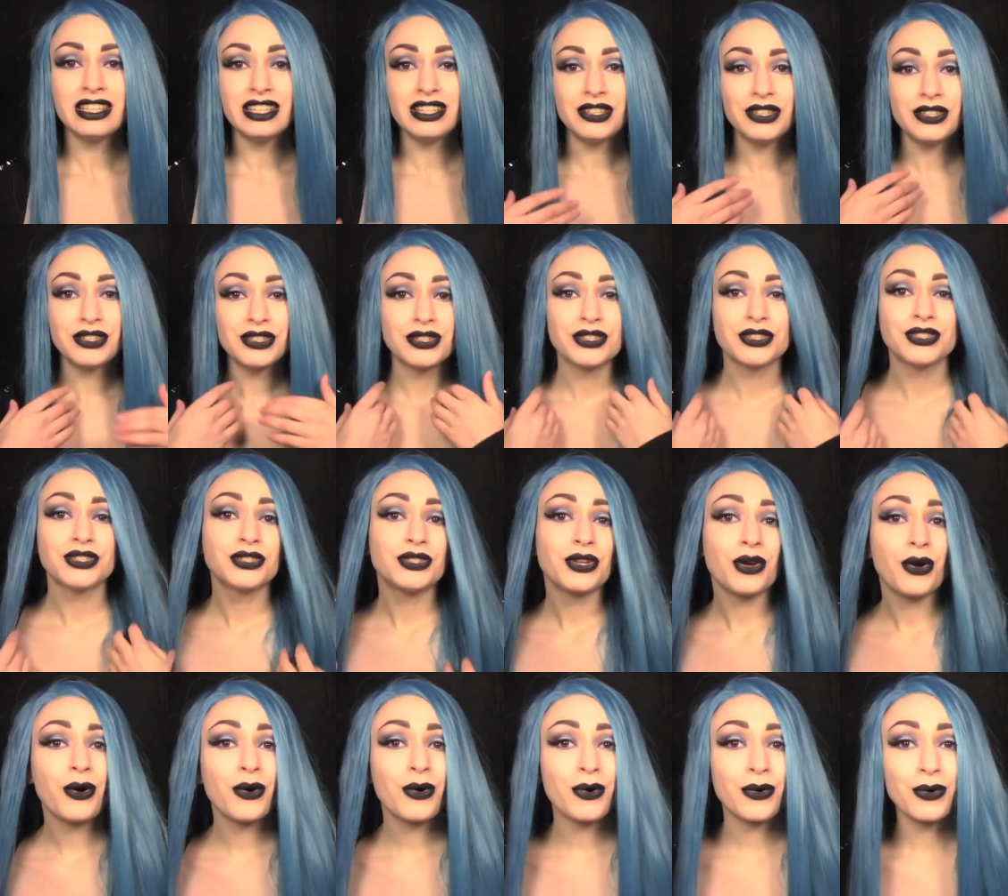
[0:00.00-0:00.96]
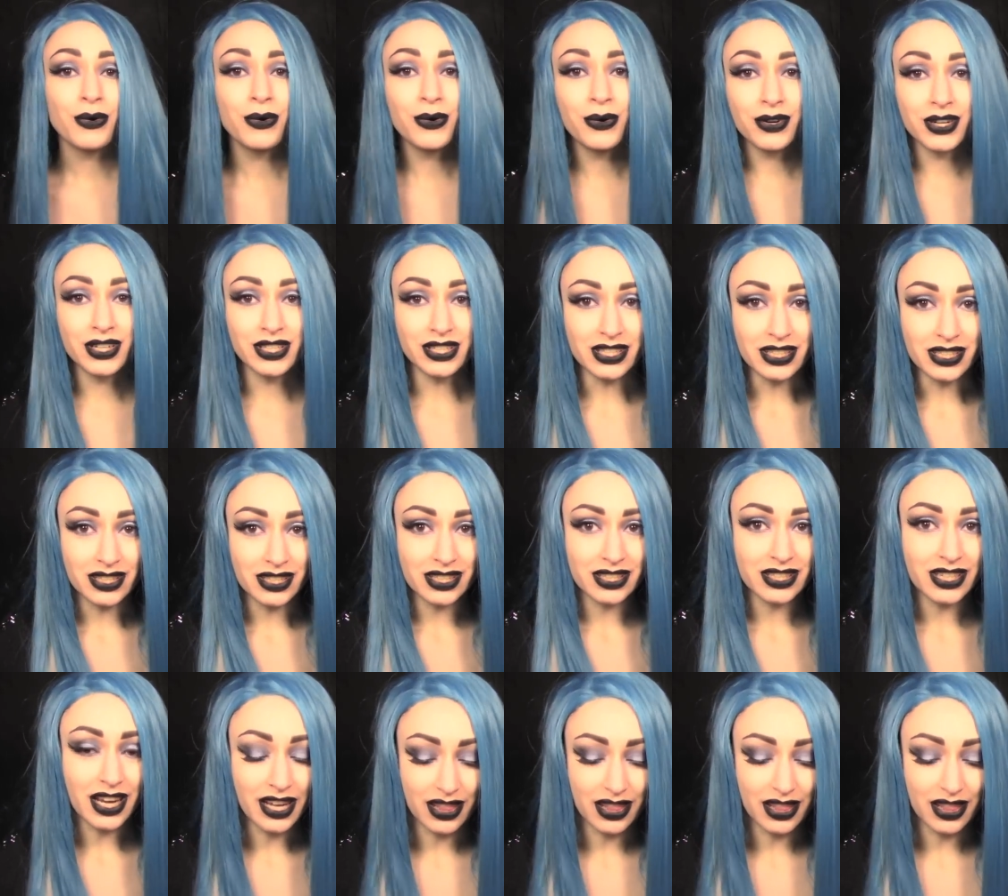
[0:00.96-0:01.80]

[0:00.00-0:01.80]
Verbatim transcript: It is so gorgeous.